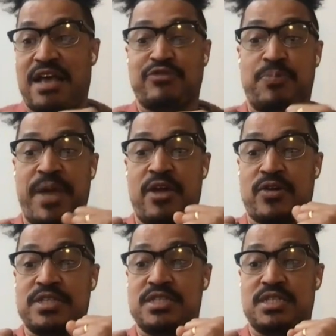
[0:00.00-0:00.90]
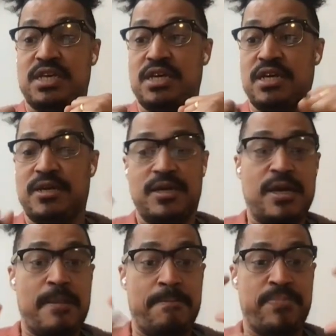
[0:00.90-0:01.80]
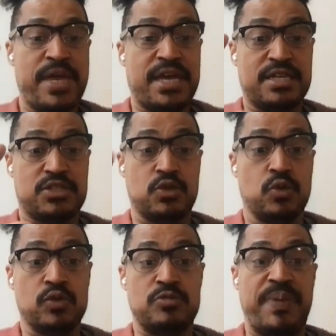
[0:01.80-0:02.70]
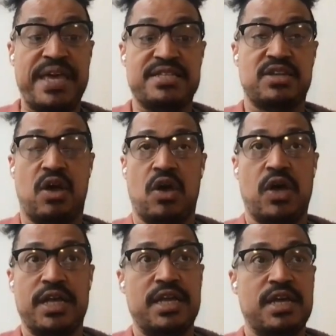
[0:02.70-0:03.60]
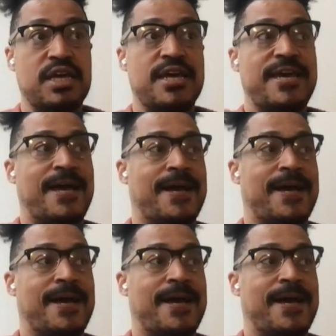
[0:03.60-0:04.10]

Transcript: allows for parents to pick schools based on